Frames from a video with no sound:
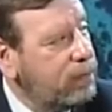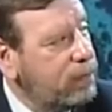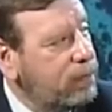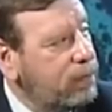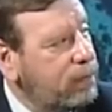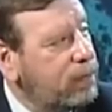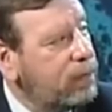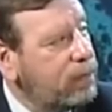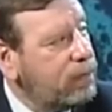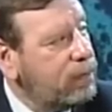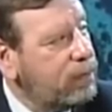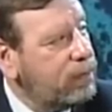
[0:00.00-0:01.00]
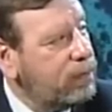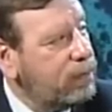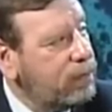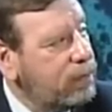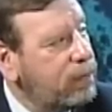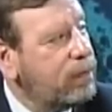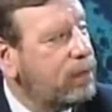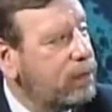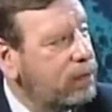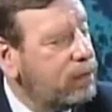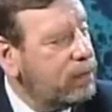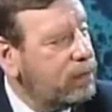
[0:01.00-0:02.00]

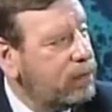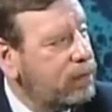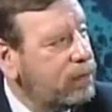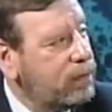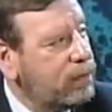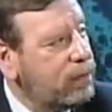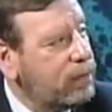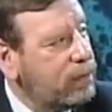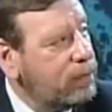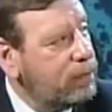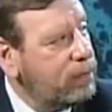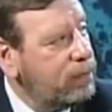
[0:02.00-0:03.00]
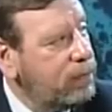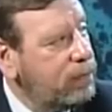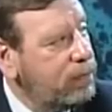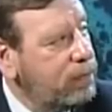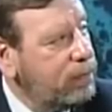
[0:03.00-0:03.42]
No words are spoken by the person on screen.